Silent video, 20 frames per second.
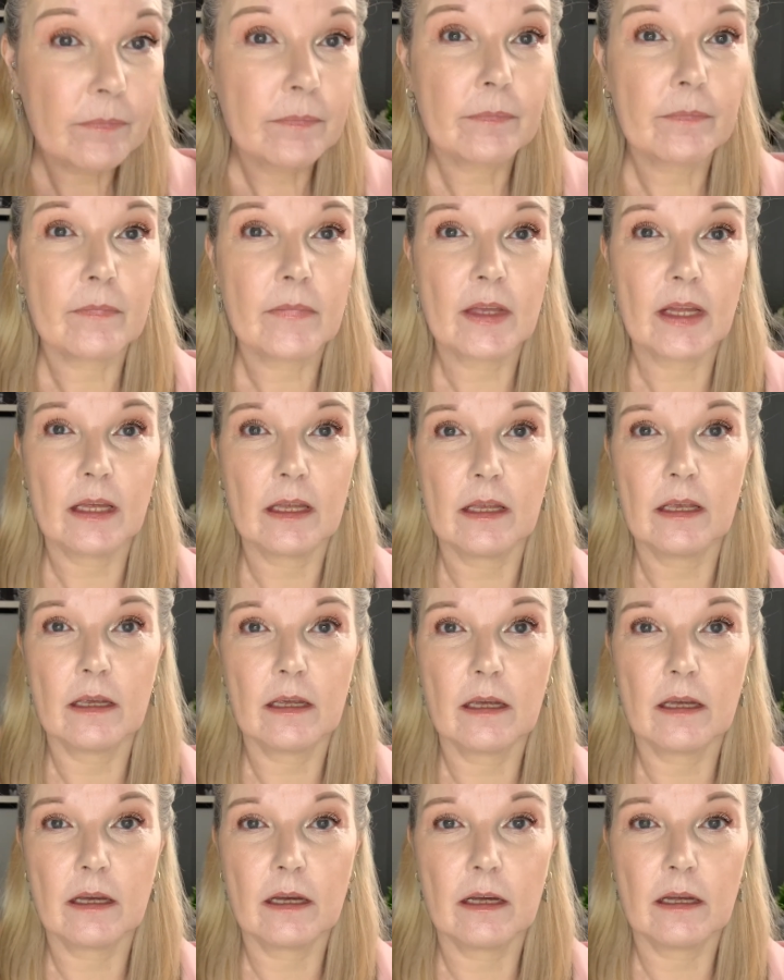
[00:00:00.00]
There you
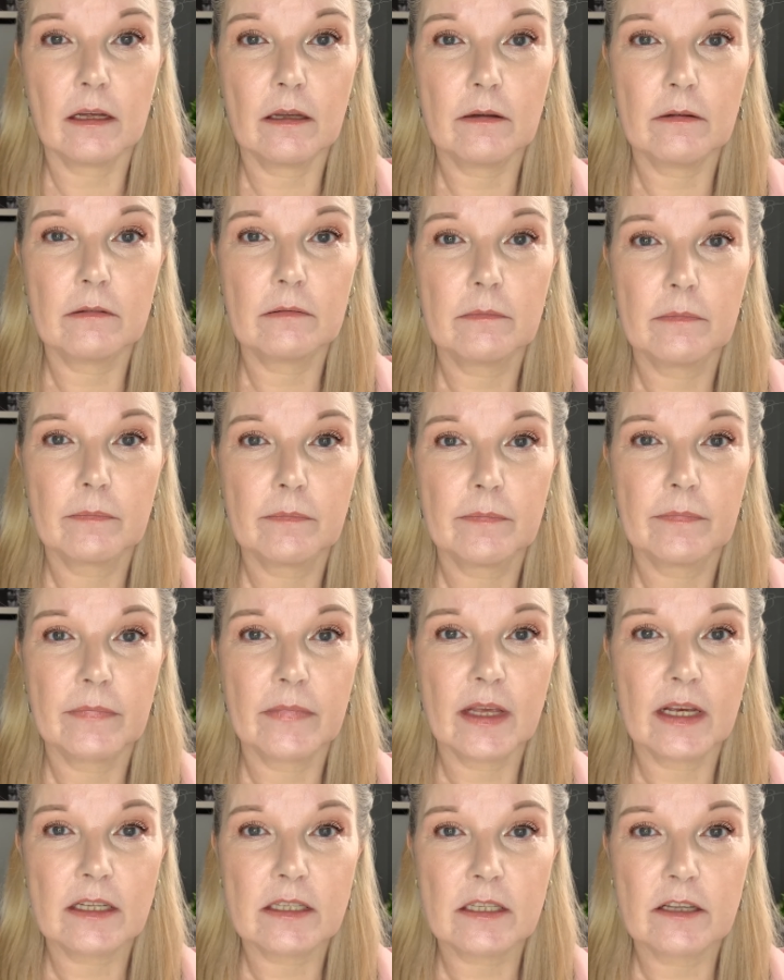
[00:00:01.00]
go.
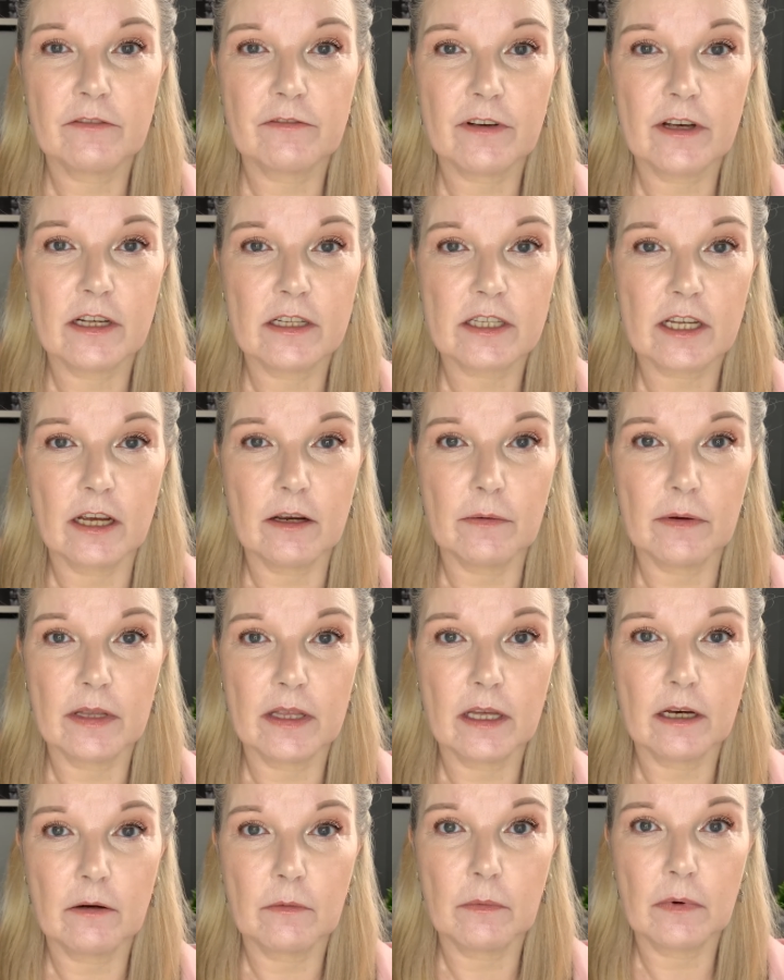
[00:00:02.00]
That's the first coat of
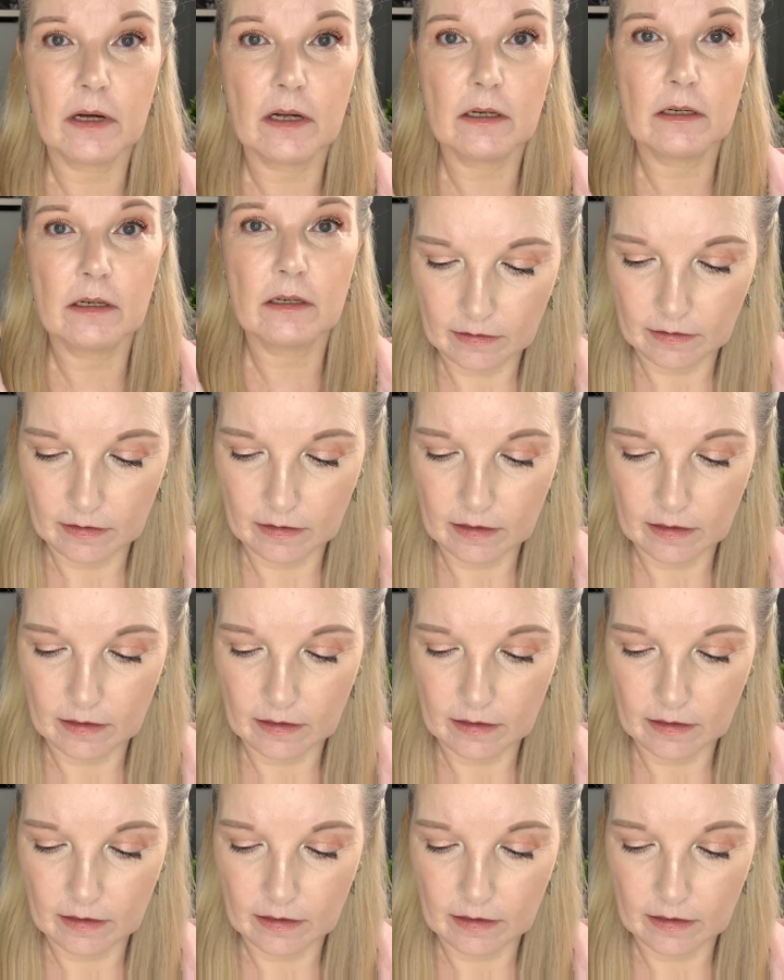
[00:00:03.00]
that one.